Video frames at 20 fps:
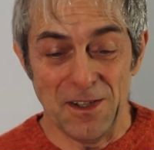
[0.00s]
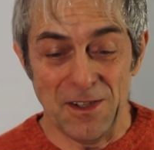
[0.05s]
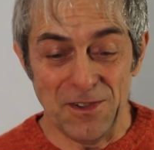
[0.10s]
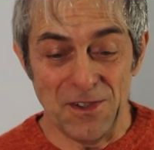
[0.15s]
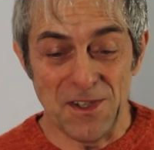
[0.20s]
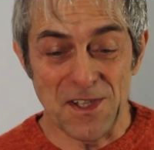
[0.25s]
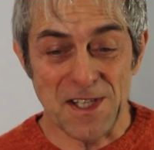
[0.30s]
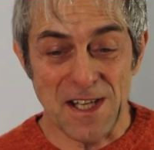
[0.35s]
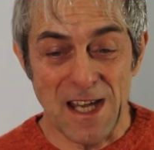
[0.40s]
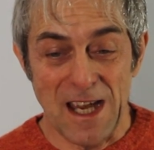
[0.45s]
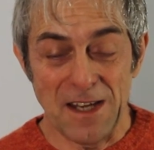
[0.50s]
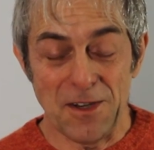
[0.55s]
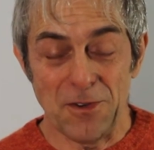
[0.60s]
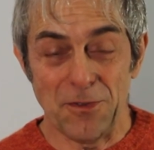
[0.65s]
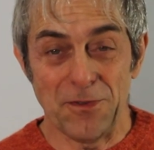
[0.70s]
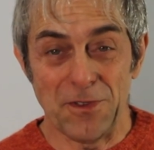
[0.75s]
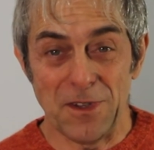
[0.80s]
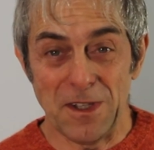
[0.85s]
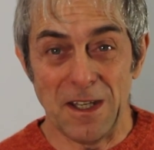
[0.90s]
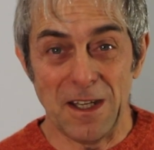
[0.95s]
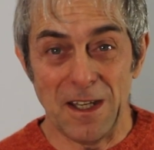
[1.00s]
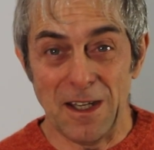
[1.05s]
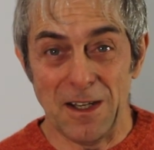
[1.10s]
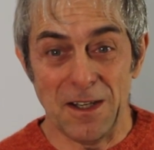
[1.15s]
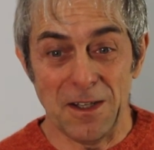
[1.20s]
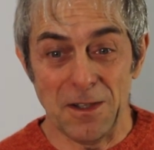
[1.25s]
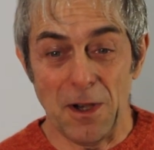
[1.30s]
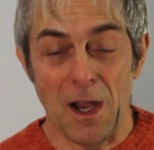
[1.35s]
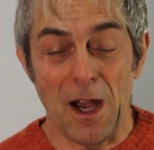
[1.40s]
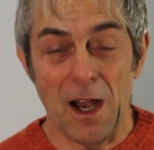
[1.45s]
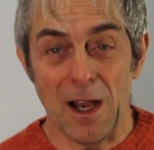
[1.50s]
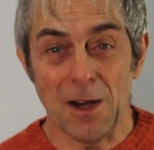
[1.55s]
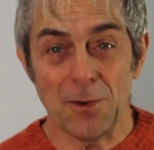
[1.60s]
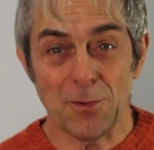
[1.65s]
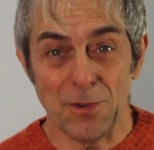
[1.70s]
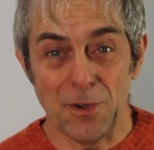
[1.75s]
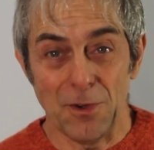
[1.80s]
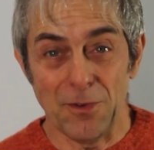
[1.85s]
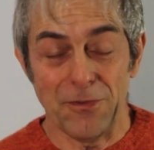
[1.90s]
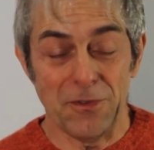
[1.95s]
design of
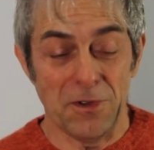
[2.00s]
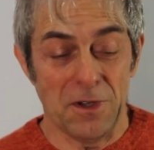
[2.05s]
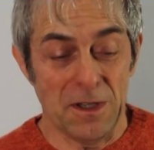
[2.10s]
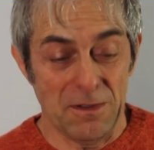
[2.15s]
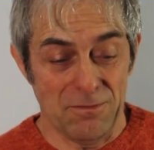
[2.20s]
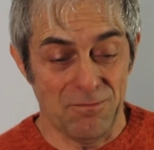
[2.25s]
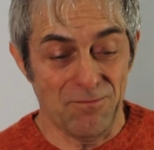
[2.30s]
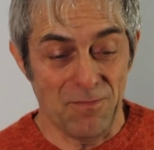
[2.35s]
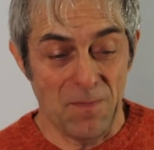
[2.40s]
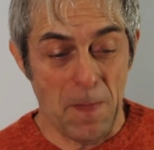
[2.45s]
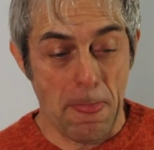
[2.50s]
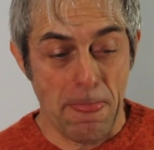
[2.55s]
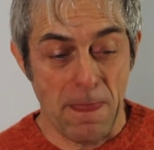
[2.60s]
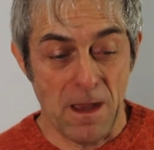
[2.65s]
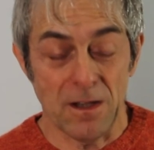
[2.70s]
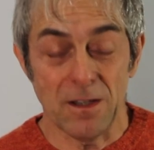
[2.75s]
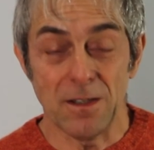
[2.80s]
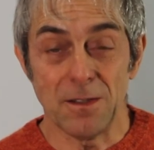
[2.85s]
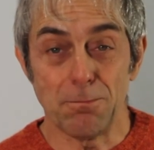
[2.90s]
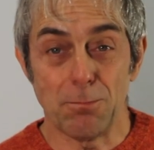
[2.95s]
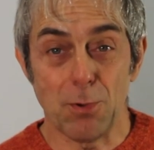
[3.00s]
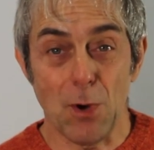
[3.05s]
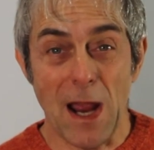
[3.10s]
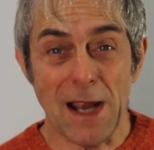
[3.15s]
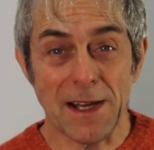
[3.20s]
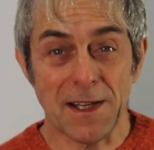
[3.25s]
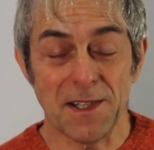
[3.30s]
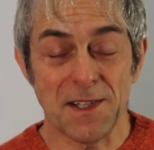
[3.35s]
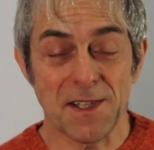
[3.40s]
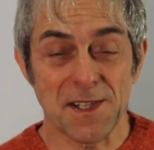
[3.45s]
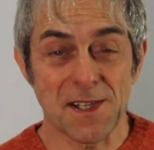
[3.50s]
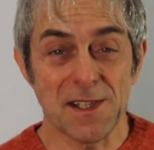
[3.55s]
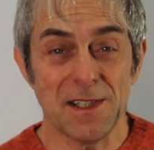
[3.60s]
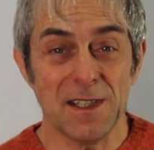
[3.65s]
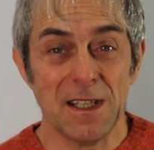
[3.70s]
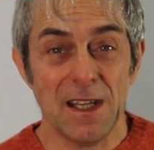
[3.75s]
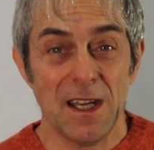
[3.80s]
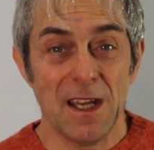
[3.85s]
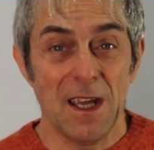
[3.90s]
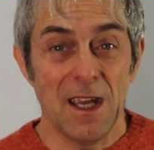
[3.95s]
the brackets
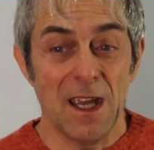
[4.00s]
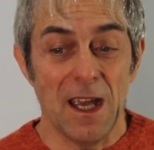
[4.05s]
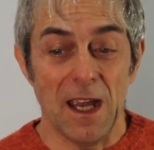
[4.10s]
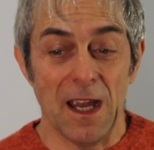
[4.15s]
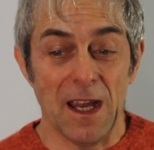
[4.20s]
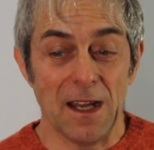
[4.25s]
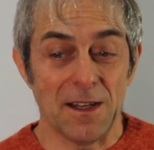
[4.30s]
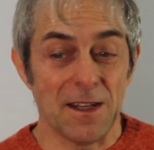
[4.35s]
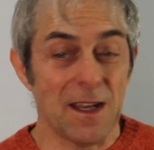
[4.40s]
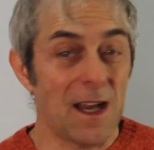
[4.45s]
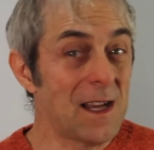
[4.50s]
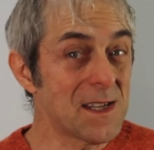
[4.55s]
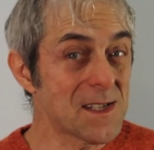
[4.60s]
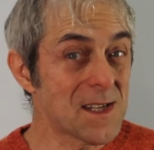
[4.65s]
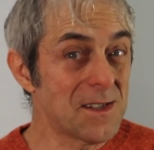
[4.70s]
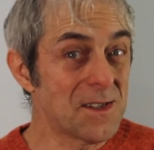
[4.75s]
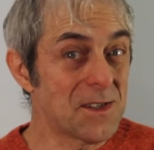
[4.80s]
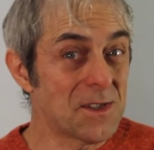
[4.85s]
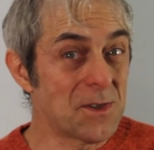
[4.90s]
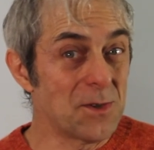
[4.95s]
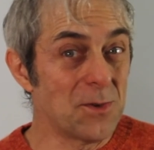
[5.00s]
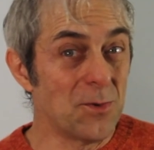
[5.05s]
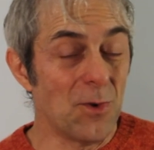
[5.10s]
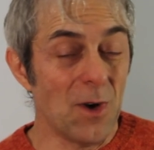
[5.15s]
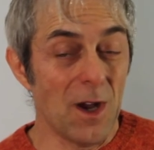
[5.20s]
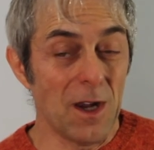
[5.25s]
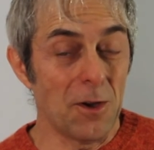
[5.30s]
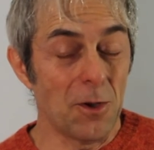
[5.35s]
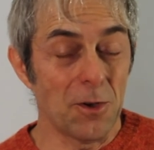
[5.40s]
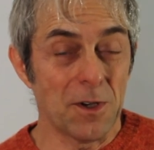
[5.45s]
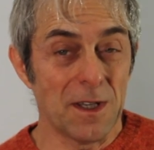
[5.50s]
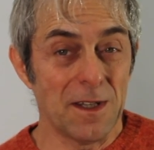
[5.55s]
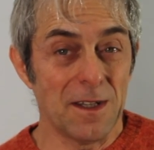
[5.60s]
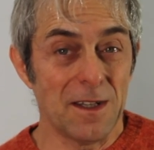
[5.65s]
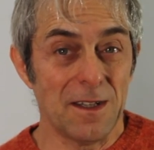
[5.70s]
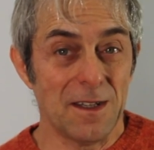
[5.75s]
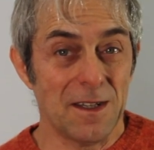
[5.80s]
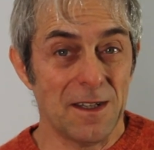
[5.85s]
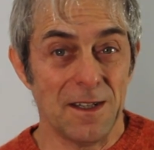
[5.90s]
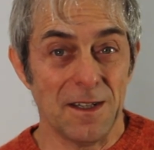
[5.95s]
and asked to a
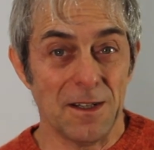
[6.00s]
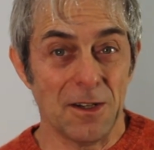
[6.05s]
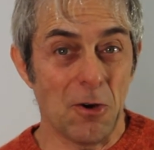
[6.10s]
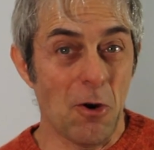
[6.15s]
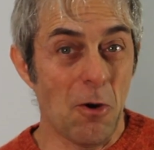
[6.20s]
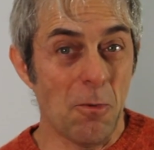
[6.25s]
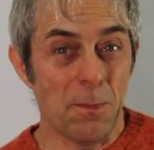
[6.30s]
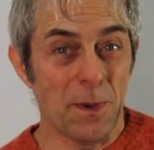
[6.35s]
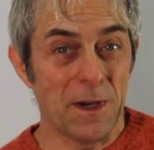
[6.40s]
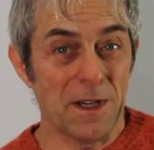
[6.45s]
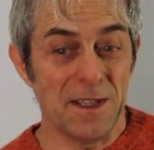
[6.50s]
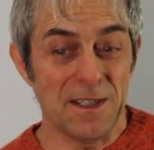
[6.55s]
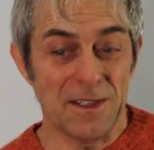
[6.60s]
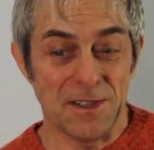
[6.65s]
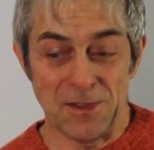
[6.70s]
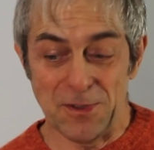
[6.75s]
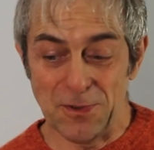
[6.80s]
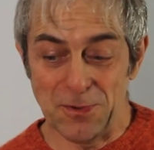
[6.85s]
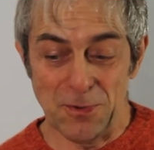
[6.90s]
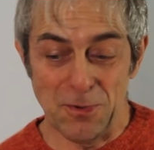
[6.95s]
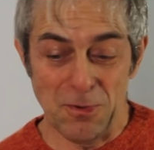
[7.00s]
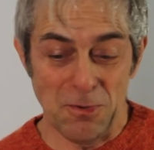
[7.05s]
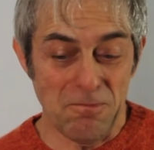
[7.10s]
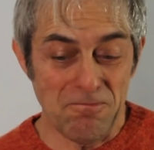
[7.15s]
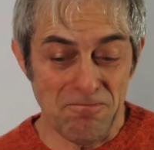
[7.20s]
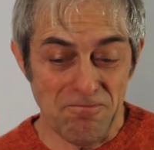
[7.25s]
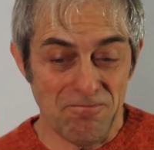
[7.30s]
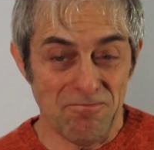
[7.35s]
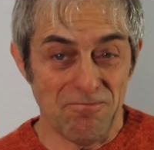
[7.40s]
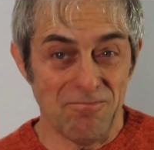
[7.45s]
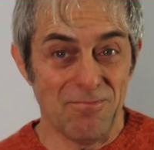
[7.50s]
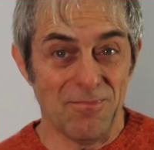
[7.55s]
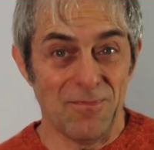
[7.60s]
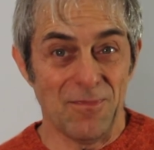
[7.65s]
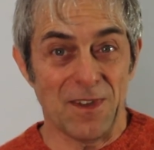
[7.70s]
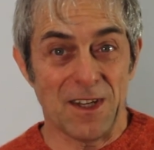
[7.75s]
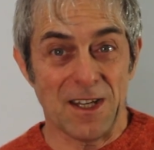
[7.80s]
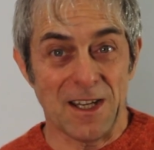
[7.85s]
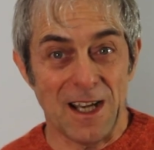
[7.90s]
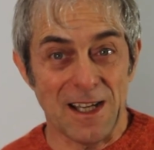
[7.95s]
local company to
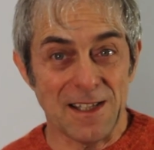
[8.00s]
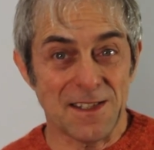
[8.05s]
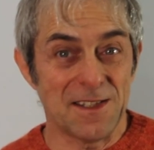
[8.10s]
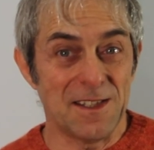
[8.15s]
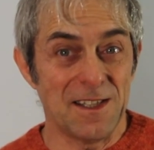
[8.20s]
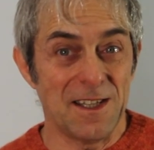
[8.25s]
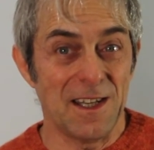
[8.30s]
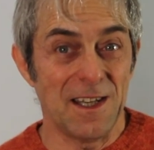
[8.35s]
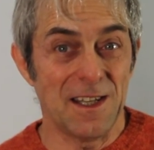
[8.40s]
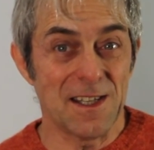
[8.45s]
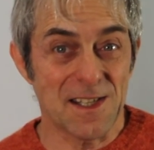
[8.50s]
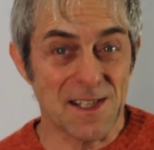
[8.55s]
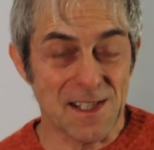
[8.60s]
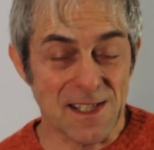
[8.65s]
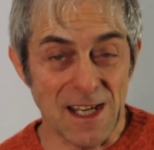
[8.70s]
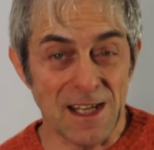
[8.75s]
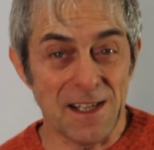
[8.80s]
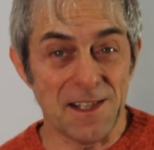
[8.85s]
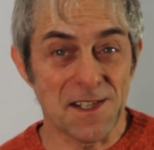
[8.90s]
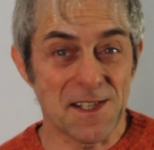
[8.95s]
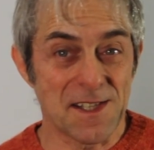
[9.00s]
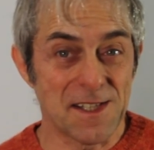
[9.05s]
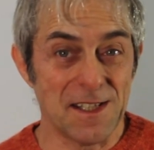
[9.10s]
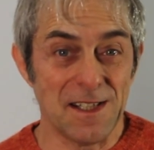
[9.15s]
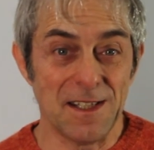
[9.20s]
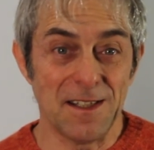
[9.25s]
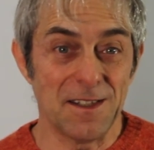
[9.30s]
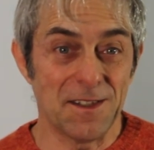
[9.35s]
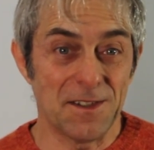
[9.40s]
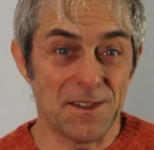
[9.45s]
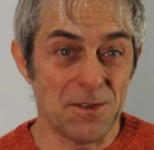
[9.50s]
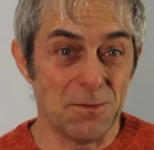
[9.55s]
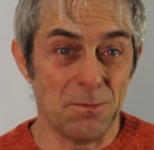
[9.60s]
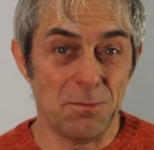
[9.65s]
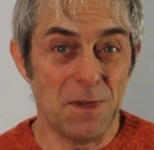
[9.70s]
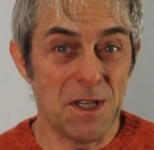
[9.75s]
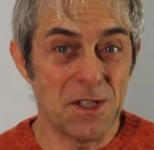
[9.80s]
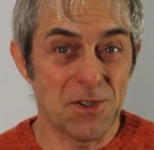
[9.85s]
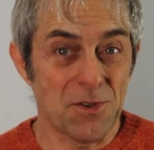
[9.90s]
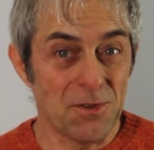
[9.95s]
cut the stainless steel to
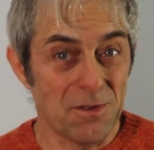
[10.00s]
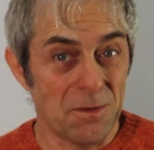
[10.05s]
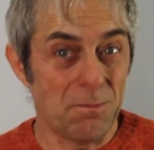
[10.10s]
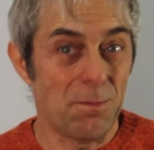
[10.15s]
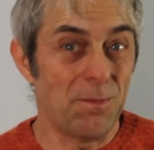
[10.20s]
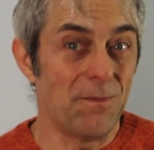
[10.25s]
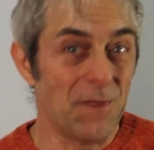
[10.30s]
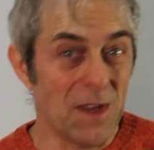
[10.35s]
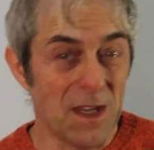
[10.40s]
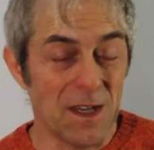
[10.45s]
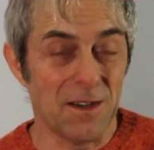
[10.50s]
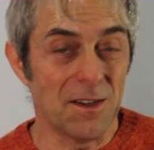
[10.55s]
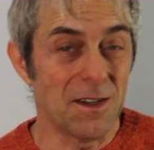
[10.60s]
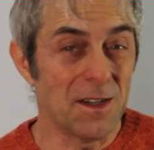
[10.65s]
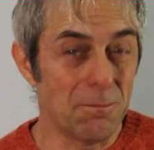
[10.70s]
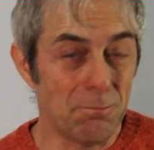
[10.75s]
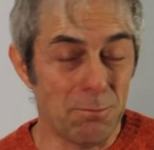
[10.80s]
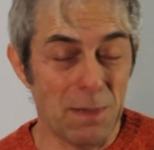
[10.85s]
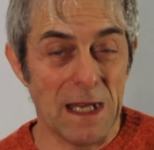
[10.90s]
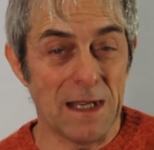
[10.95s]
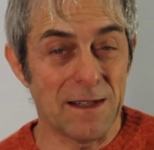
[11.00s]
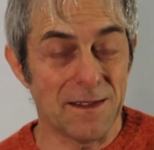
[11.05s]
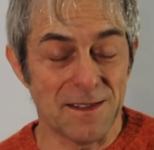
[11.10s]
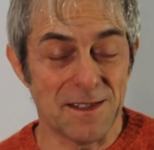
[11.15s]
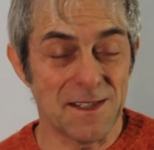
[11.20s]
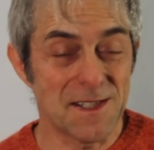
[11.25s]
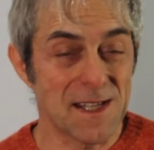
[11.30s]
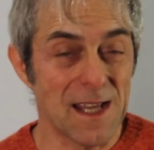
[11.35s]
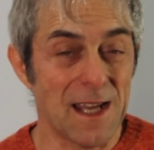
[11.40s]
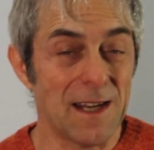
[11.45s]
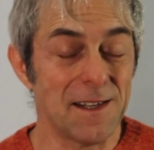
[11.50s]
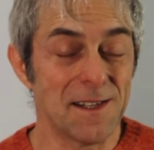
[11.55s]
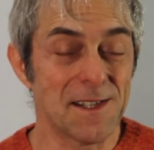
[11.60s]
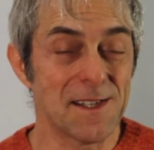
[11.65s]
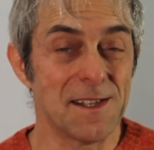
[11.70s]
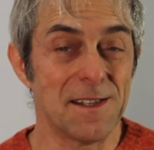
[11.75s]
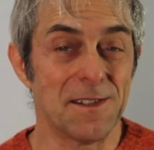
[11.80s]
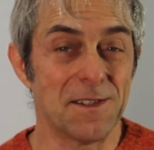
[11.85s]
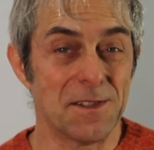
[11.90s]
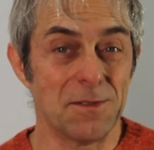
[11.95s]
measure and bend the stainless
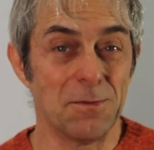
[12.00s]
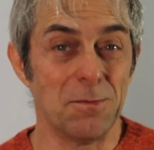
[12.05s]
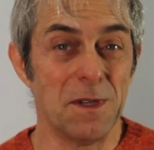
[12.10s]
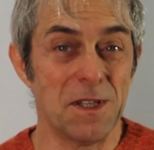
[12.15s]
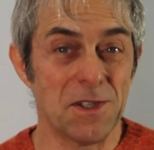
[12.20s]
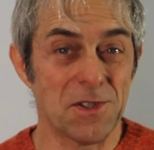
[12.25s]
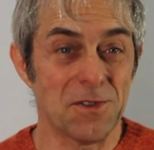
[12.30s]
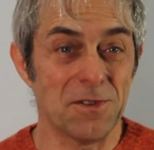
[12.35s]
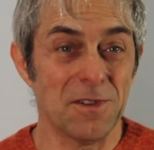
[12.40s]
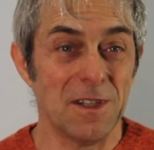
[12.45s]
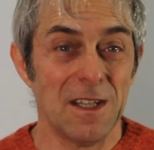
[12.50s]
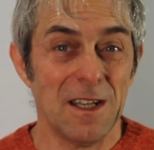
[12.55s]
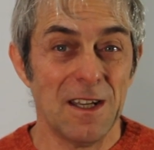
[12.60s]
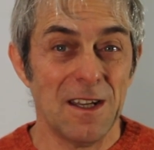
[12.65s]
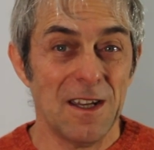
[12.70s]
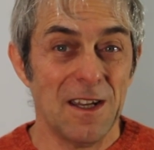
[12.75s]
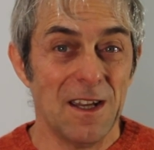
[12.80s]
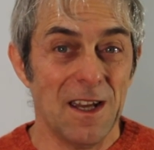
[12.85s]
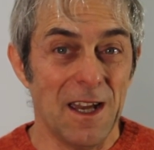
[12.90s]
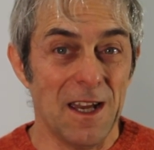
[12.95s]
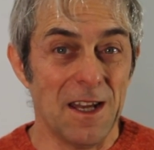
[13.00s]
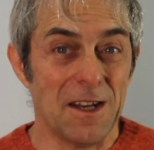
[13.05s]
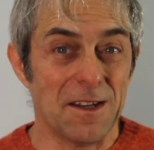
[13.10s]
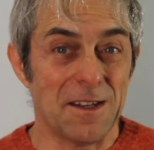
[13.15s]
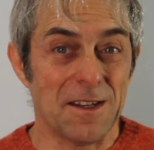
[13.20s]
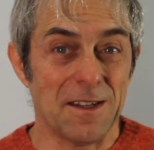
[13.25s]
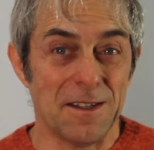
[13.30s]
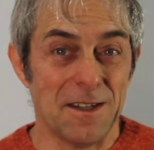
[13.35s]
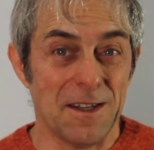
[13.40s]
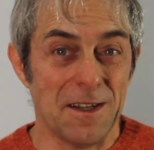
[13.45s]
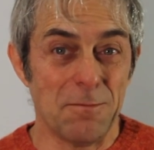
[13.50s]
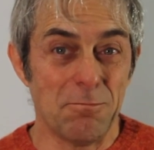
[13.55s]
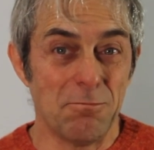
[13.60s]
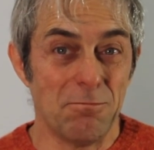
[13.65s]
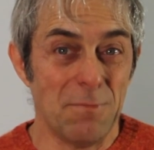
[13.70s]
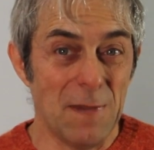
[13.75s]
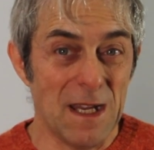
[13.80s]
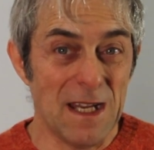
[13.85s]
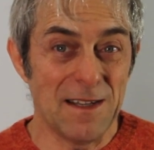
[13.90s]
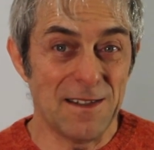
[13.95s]
steel to measure, and
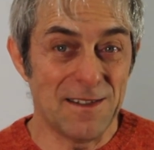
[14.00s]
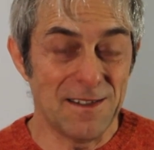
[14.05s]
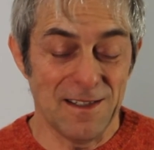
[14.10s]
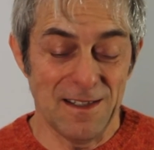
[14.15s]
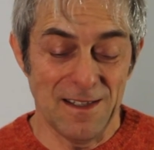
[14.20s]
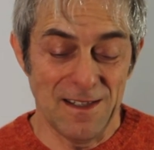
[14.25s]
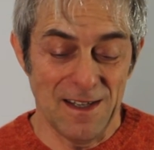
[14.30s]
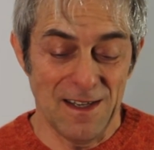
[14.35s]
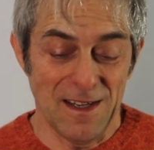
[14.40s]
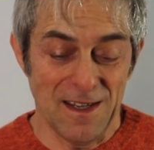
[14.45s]
made the